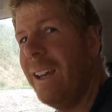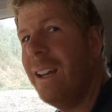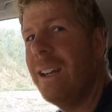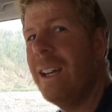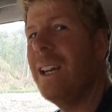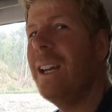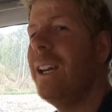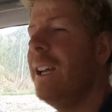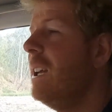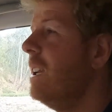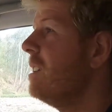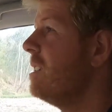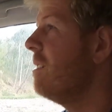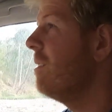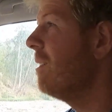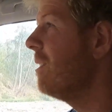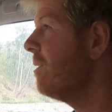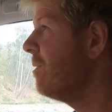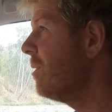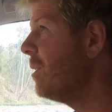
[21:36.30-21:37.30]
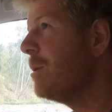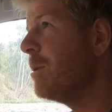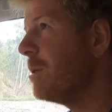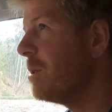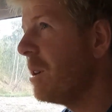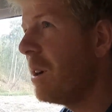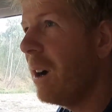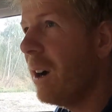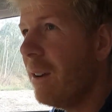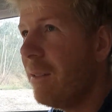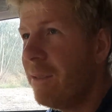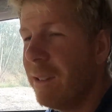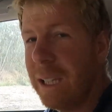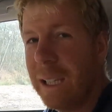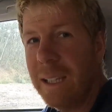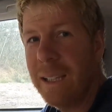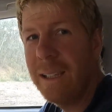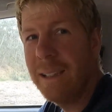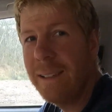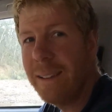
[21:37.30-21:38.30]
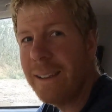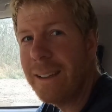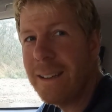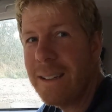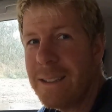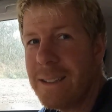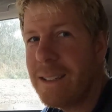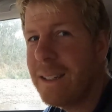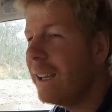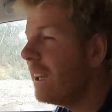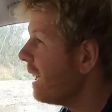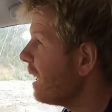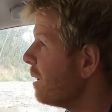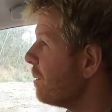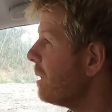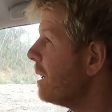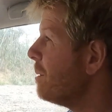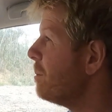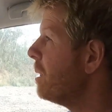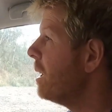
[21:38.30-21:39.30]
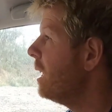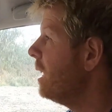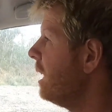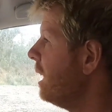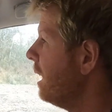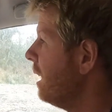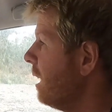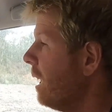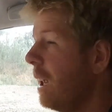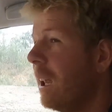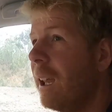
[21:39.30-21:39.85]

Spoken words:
and a different full drive that I didn't care about breaking.